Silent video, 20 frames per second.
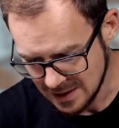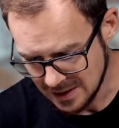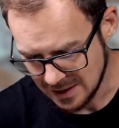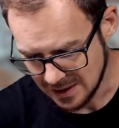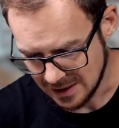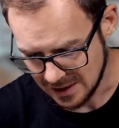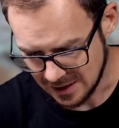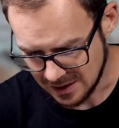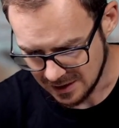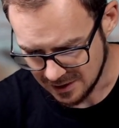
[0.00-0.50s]

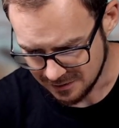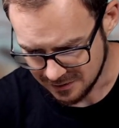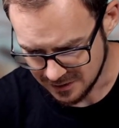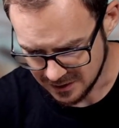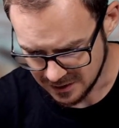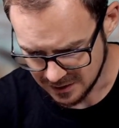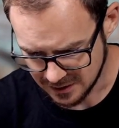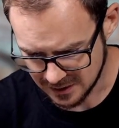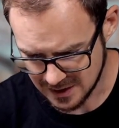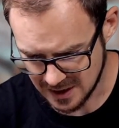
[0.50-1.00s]

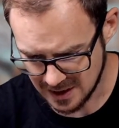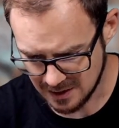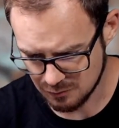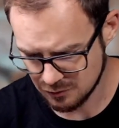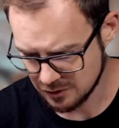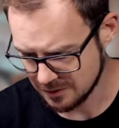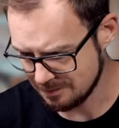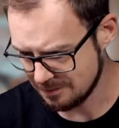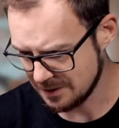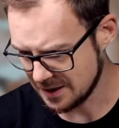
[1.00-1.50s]
The
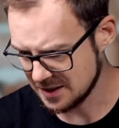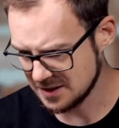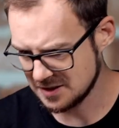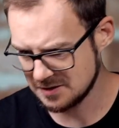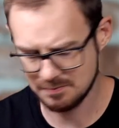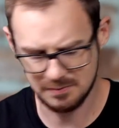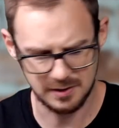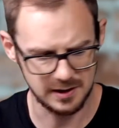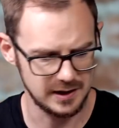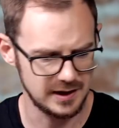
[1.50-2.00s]
camera base
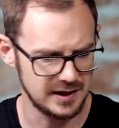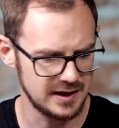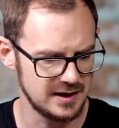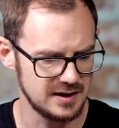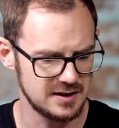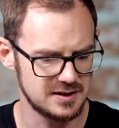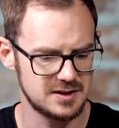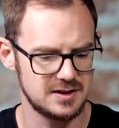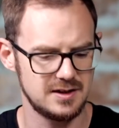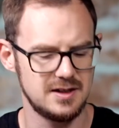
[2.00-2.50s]

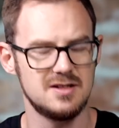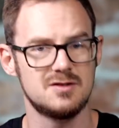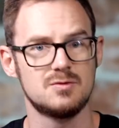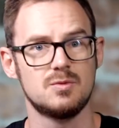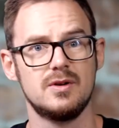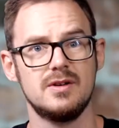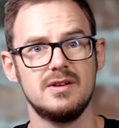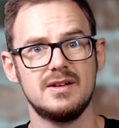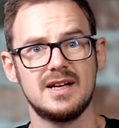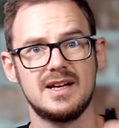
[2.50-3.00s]
plate is
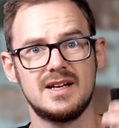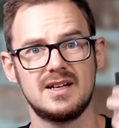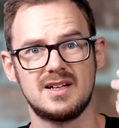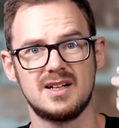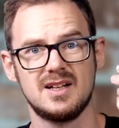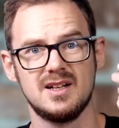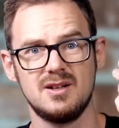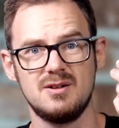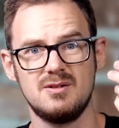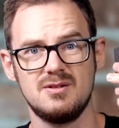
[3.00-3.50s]
what you get
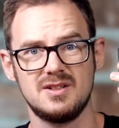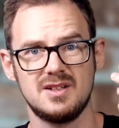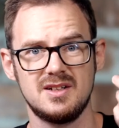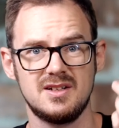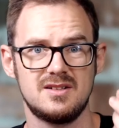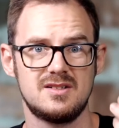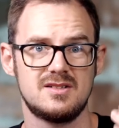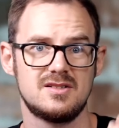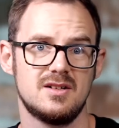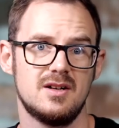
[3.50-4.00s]

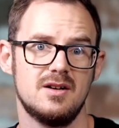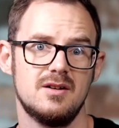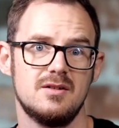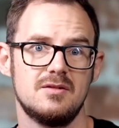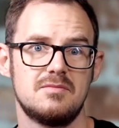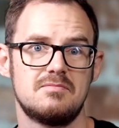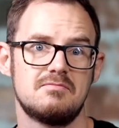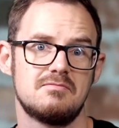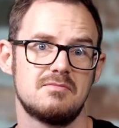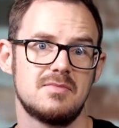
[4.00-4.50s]
included,
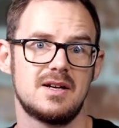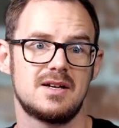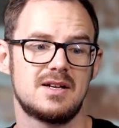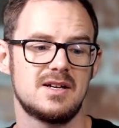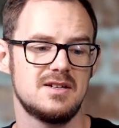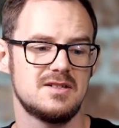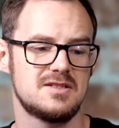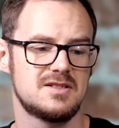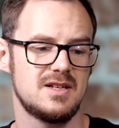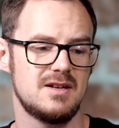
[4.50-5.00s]
so I
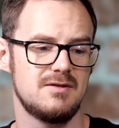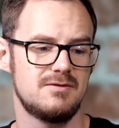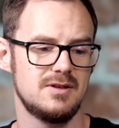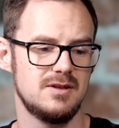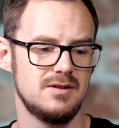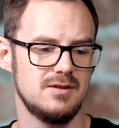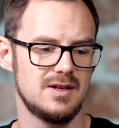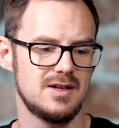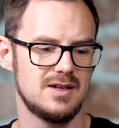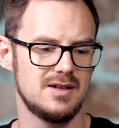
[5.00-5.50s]
guess if
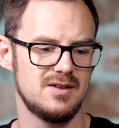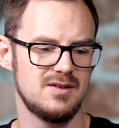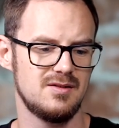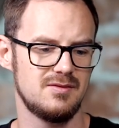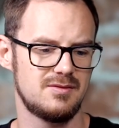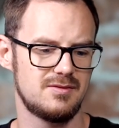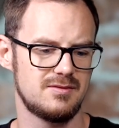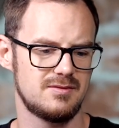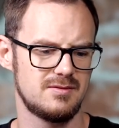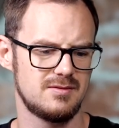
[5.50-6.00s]
you
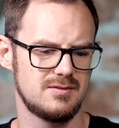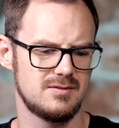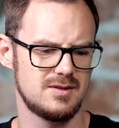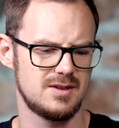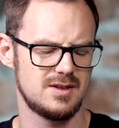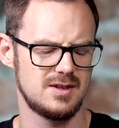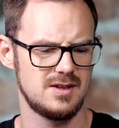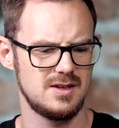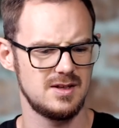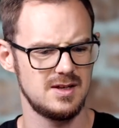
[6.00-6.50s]
have
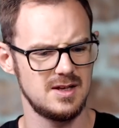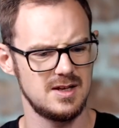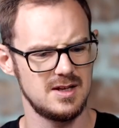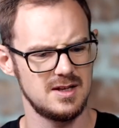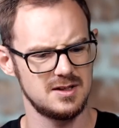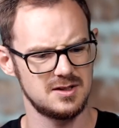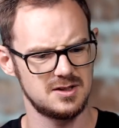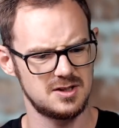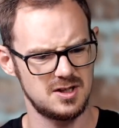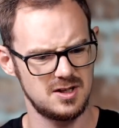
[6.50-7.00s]

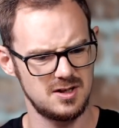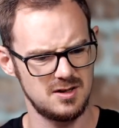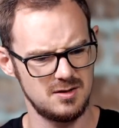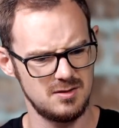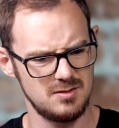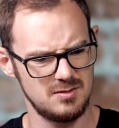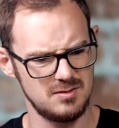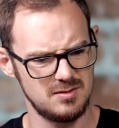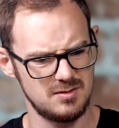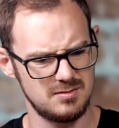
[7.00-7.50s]

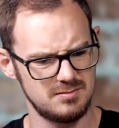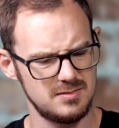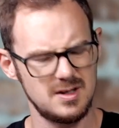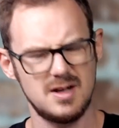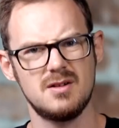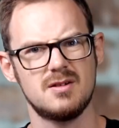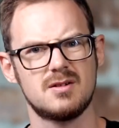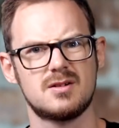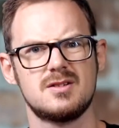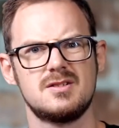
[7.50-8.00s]
two,
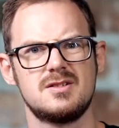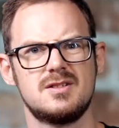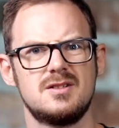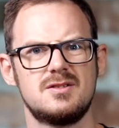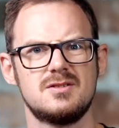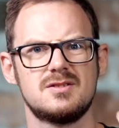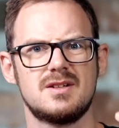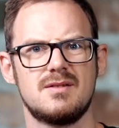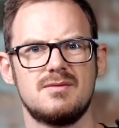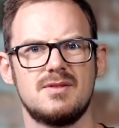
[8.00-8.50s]
no, because you
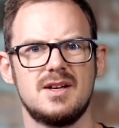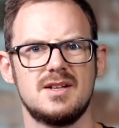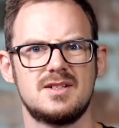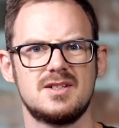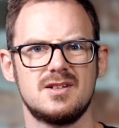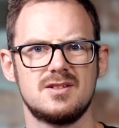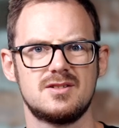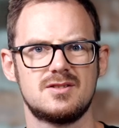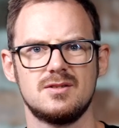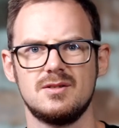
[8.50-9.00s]
just have that
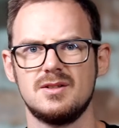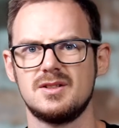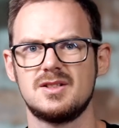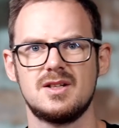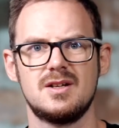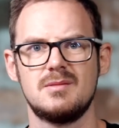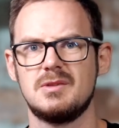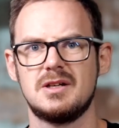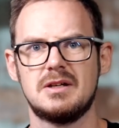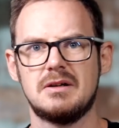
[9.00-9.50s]
attached all the
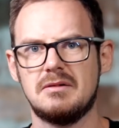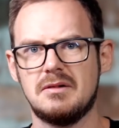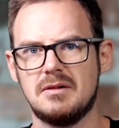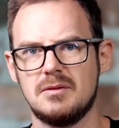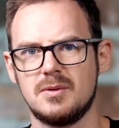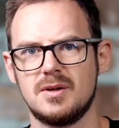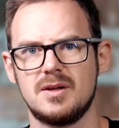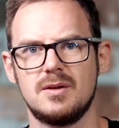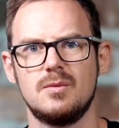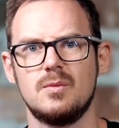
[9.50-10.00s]
time. I don't know
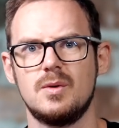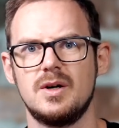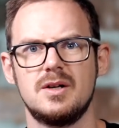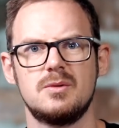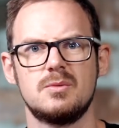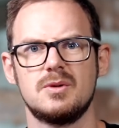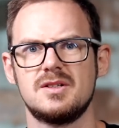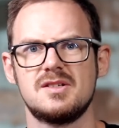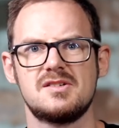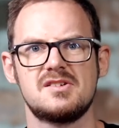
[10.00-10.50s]
why you'd
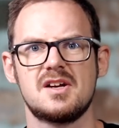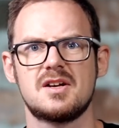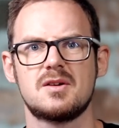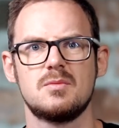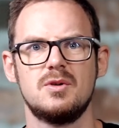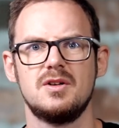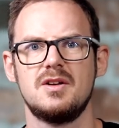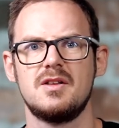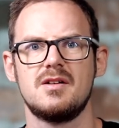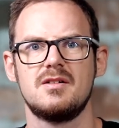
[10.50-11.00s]
want a second
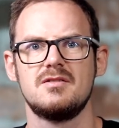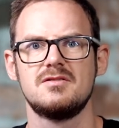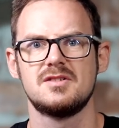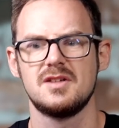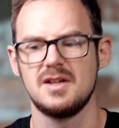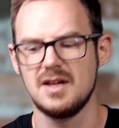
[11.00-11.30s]
one of those.